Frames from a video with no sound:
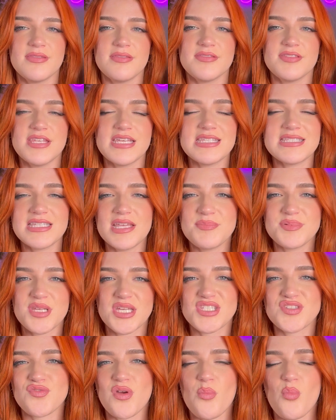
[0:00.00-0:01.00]
These
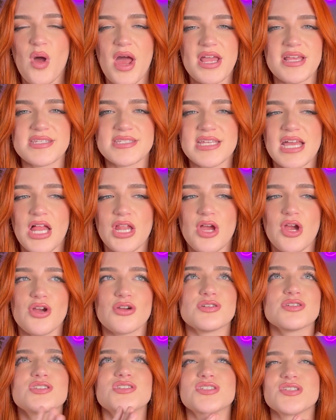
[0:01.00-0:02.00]
lipsticks from YSL
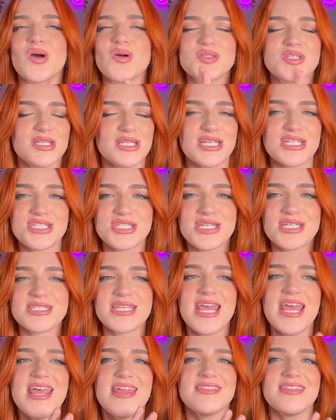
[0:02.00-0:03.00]
are so delicious.
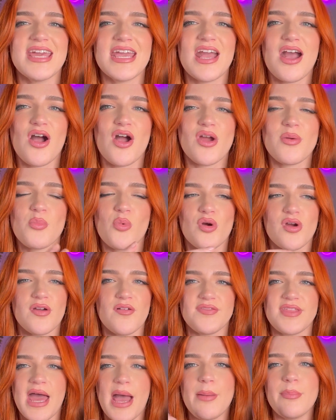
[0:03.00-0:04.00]
They are more of
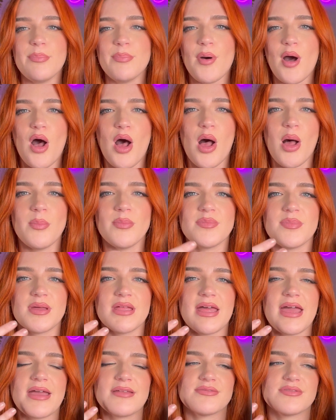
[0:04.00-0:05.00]
that balm,
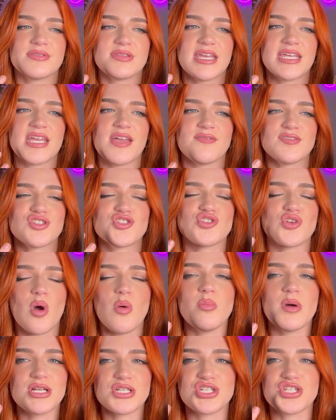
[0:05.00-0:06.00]
but they give so
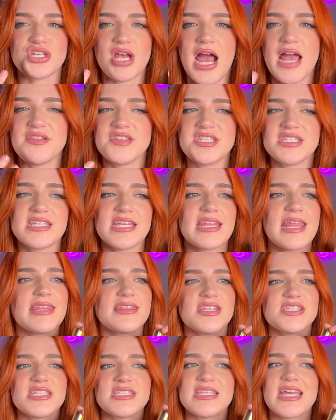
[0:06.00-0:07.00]
much shine.
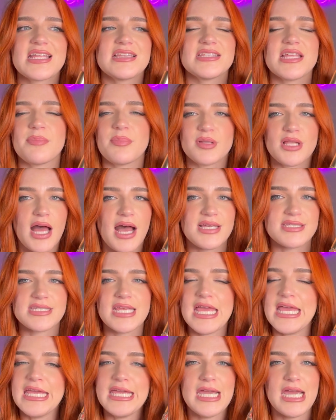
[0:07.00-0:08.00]
This is like lip gloss
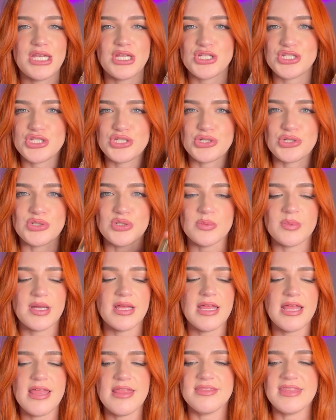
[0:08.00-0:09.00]
in a tube.
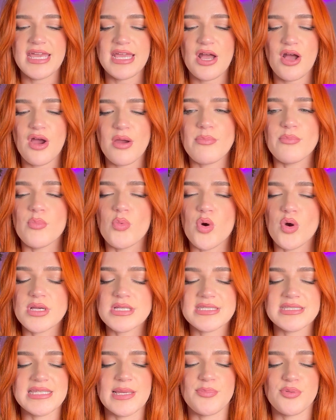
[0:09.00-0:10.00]
They are more
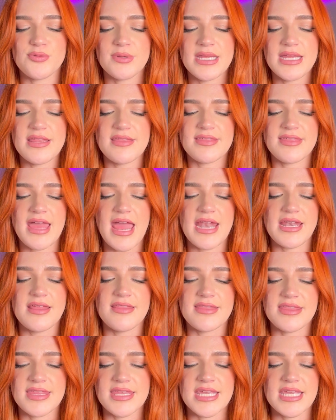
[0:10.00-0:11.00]
slippery
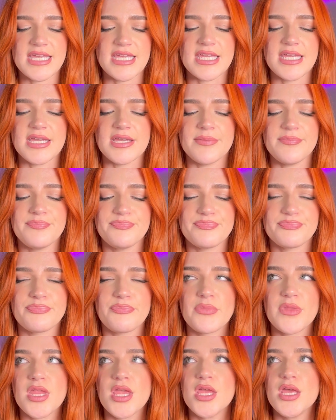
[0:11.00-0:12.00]
than the
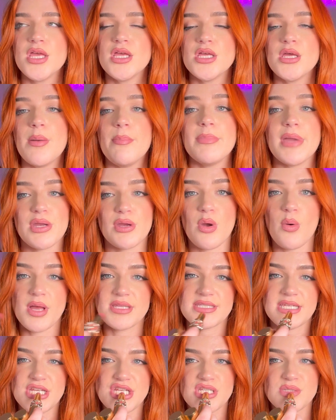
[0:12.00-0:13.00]
Merit ones
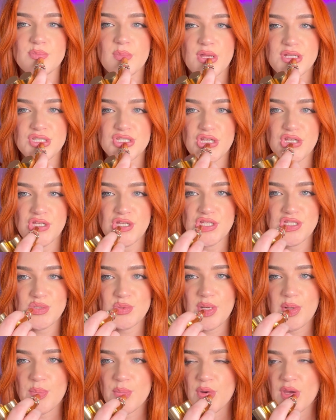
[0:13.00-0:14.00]
that I just mentioned. This is
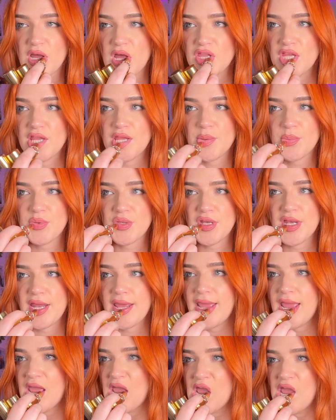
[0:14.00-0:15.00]
what I'm wearing on the lips today.